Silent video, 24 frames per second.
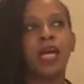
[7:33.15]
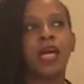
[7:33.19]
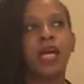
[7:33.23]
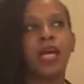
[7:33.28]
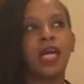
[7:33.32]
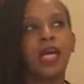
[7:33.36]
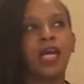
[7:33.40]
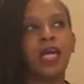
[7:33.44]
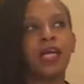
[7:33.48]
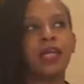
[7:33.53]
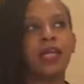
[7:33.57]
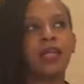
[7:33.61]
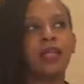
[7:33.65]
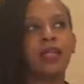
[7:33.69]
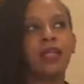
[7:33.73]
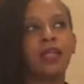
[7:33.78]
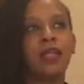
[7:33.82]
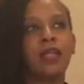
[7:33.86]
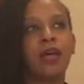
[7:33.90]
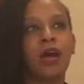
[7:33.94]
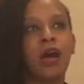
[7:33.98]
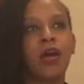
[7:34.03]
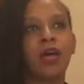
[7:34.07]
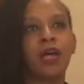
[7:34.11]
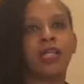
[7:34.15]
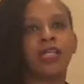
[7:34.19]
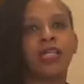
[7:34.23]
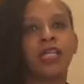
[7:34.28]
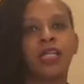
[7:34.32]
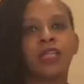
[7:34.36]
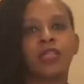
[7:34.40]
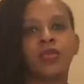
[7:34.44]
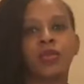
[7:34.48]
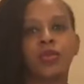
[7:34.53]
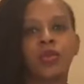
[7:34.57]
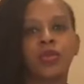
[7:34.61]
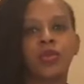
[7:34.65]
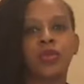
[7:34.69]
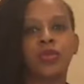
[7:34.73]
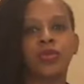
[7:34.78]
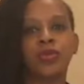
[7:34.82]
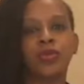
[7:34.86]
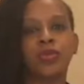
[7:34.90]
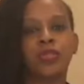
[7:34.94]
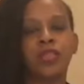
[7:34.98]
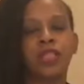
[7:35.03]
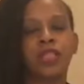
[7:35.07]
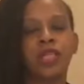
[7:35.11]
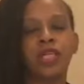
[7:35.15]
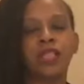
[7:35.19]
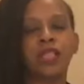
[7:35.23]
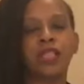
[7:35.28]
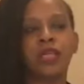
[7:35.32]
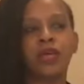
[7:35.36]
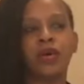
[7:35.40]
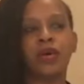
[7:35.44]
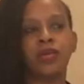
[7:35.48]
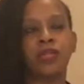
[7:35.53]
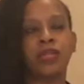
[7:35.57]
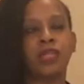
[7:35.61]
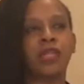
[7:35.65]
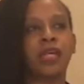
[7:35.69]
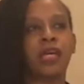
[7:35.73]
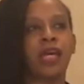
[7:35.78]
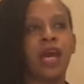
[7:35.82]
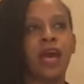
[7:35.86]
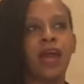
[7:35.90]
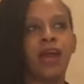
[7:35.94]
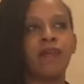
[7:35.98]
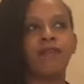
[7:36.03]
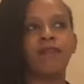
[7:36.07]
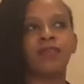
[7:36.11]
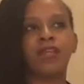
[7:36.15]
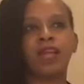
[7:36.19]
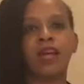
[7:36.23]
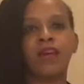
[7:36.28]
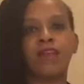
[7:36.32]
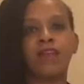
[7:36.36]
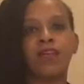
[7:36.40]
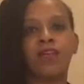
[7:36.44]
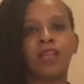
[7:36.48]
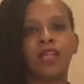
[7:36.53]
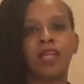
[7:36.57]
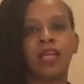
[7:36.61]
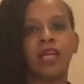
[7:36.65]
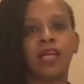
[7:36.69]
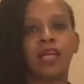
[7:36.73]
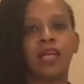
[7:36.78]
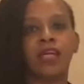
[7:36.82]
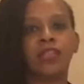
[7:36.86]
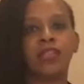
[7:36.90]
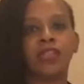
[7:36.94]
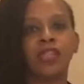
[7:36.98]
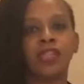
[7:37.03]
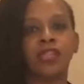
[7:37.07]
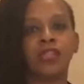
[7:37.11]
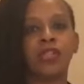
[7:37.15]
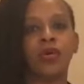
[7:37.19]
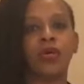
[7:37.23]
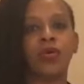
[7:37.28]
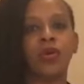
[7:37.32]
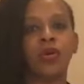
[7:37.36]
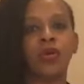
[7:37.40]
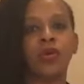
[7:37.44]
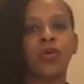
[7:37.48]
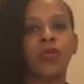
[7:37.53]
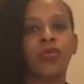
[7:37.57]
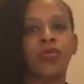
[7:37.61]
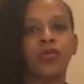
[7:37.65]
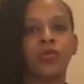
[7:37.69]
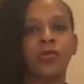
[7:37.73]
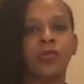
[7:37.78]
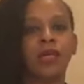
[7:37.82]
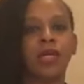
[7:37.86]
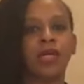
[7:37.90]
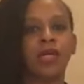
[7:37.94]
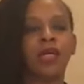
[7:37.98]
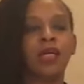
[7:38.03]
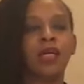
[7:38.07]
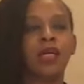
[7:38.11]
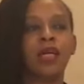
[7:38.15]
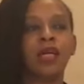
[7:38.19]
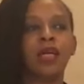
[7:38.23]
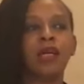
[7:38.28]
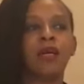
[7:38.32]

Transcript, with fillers: and the architectural details that they have and everything is just so cool for me